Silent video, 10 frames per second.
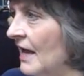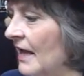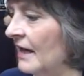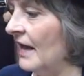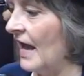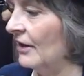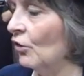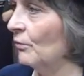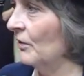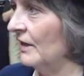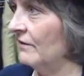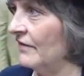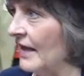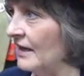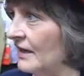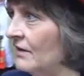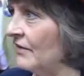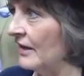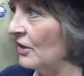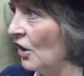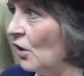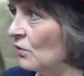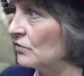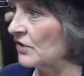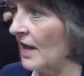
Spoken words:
And I don't believe that anything goes.